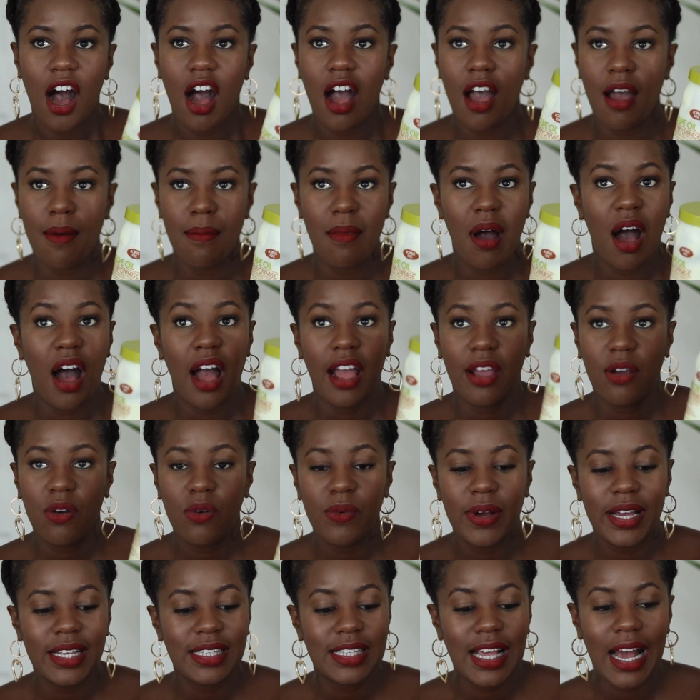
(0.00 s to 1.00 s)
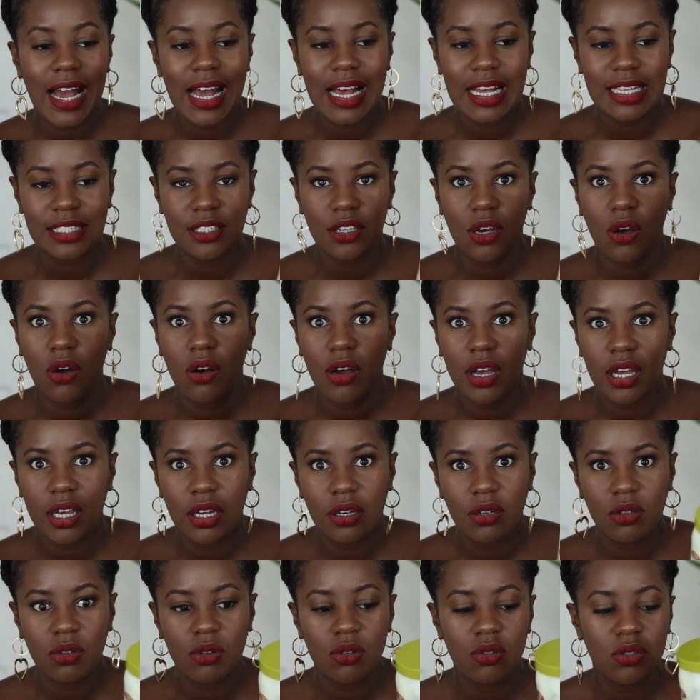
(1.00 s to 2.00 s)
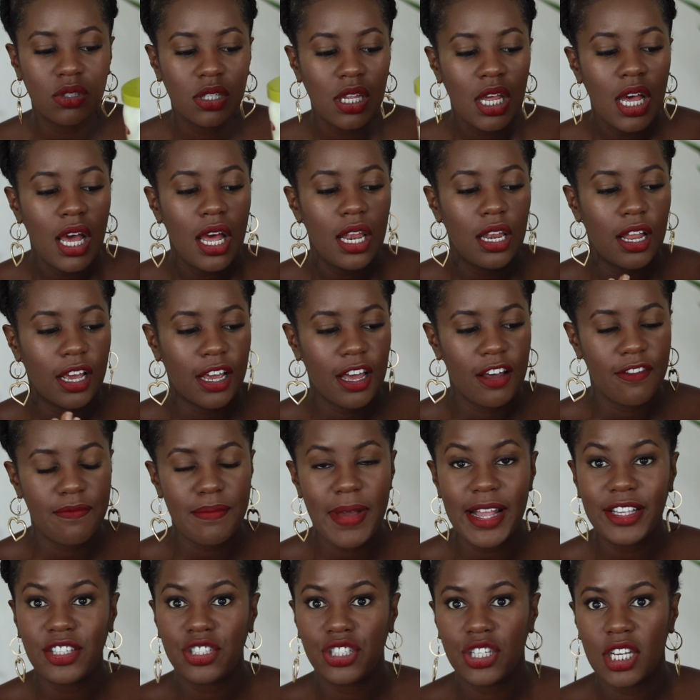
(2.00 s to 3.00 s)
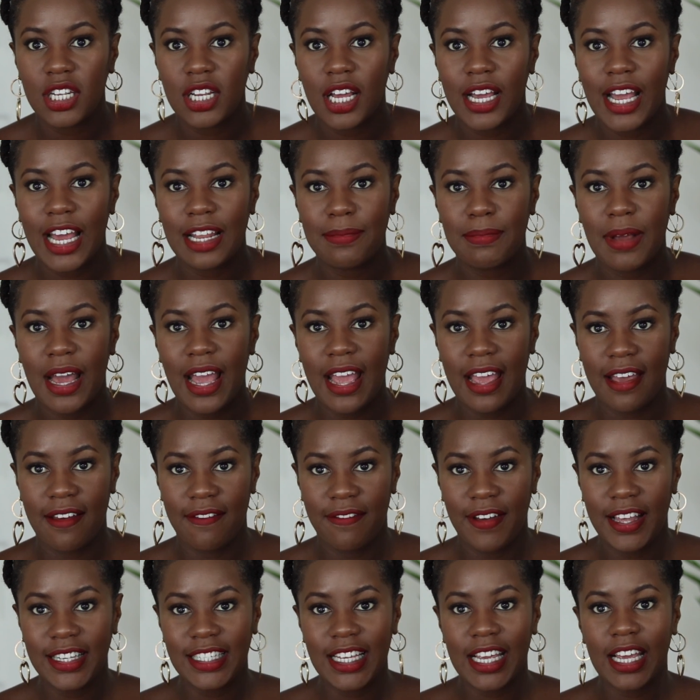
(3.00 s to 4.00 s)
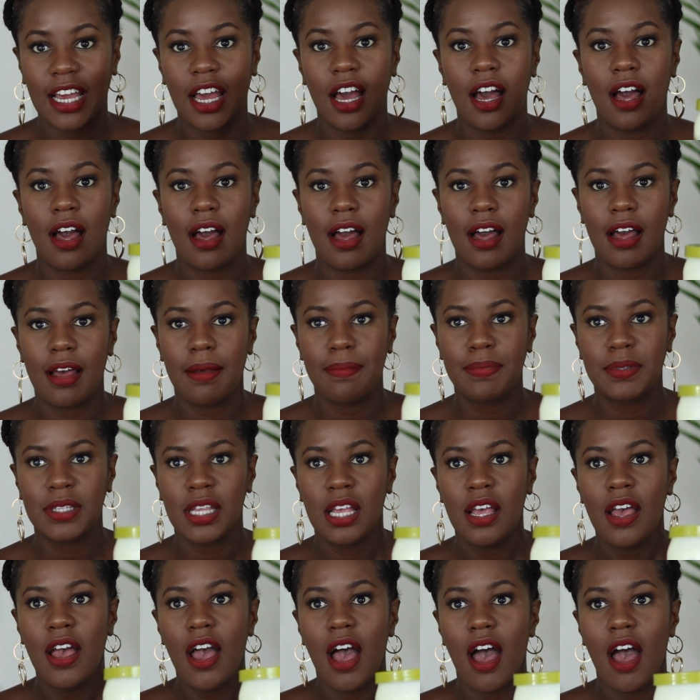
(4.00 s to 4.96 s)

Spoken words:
I always add oils, like I've mentioned, I add my Ayurvedic herbs.